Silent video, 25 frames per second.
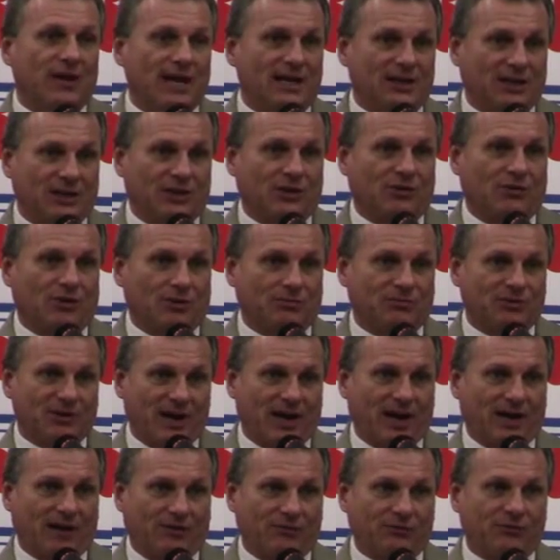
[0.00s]
that interim
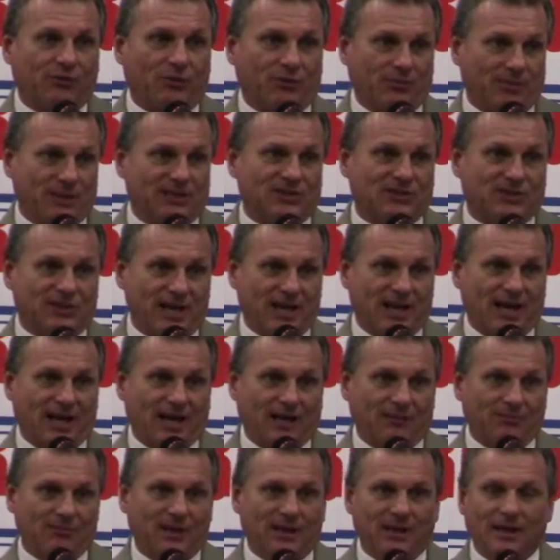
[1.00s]
title from his
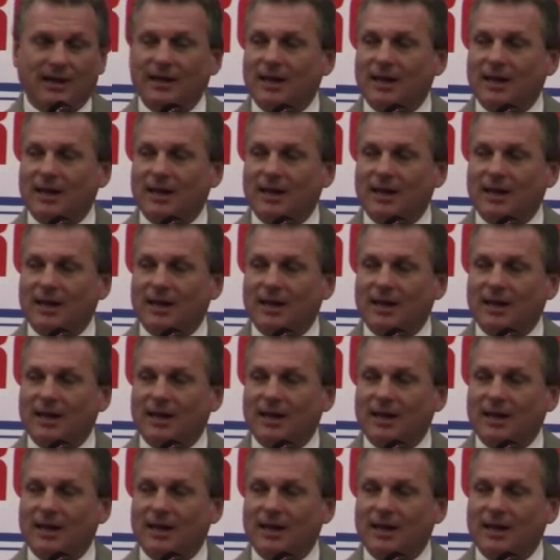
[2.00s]
name